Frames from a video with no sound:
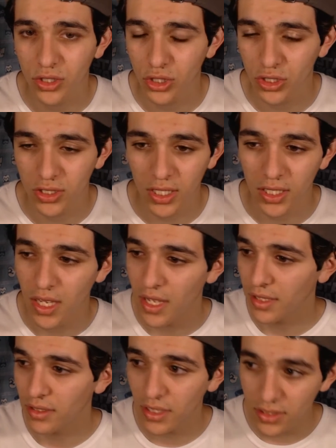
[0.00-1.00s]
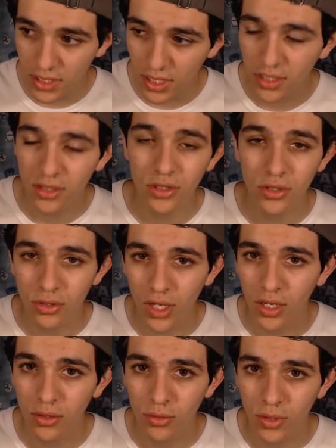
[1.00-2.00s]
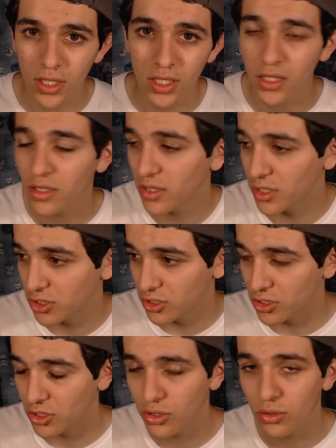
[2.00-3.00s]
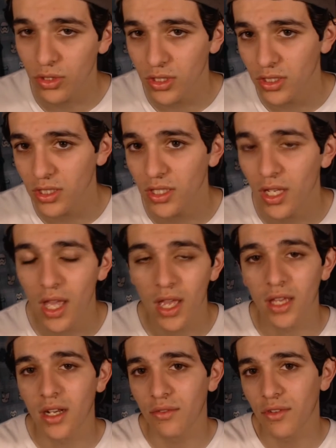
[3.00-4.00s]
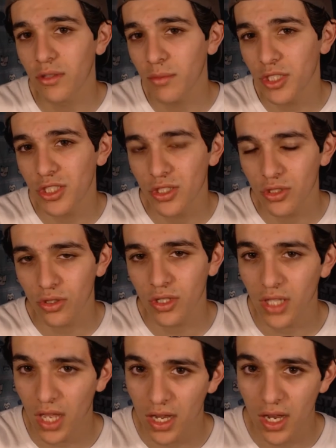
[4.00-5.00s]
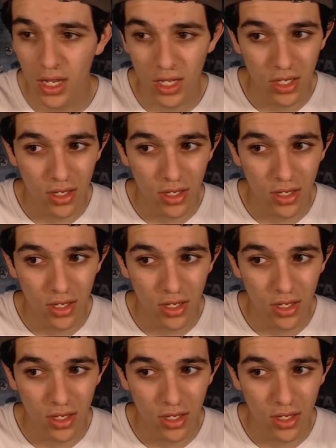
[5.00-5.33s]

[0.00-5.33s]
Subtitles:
It's just like, let's hit the ground running, let's do this thing, and I very much enjoy that.